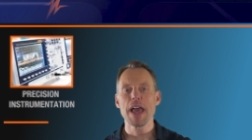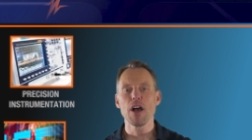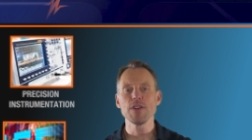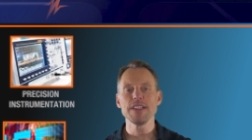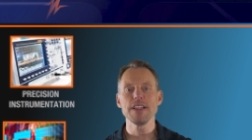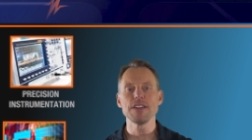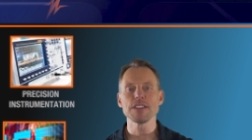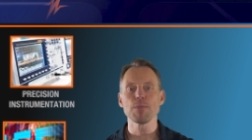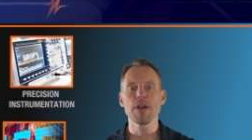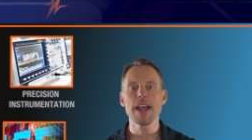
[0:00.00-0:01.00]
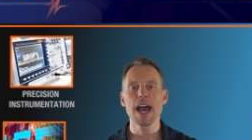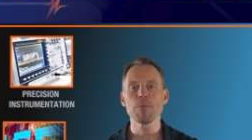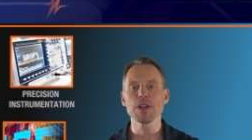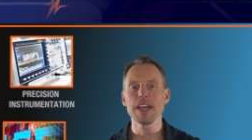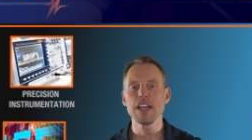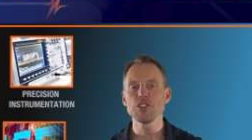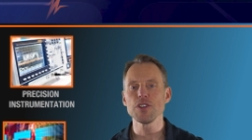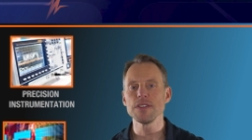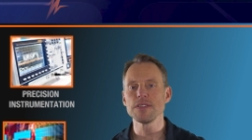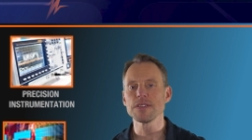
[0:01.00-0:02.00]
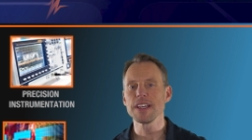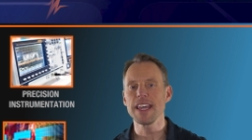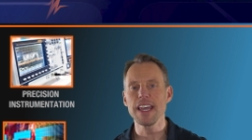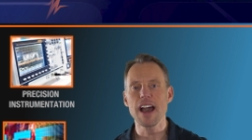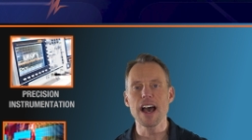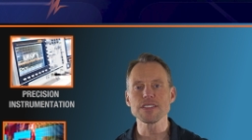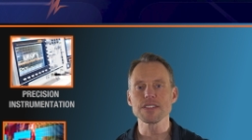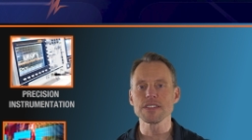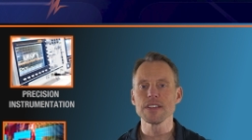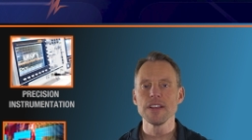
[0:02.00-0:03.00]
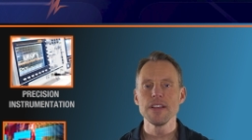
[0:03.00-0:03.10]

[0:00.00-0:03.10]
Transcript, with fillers: LED display applications, kiosks,